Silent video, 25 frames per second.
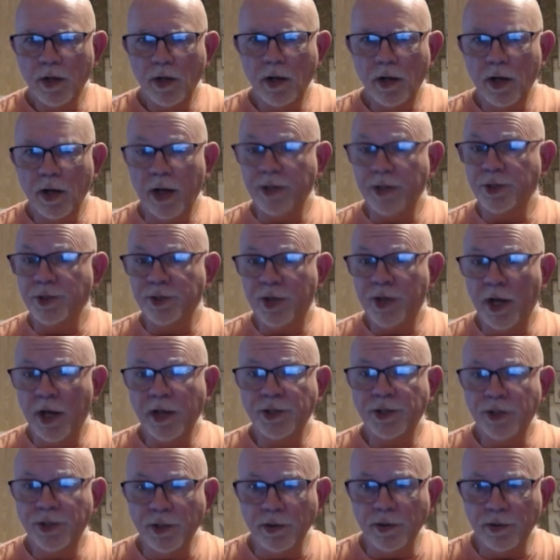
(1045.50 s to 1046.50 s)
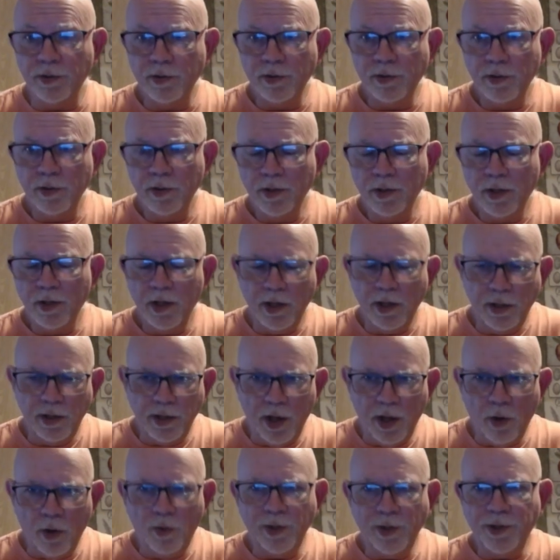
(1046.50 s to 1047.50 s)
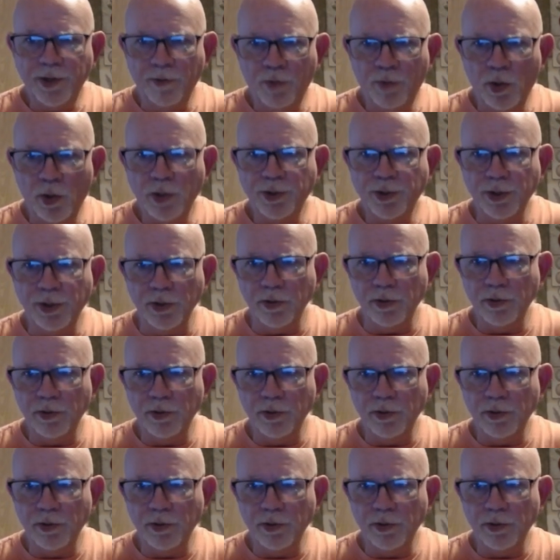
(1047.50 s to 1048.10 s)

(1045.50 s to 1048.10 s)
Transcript: legislation, and it dealt with abortion.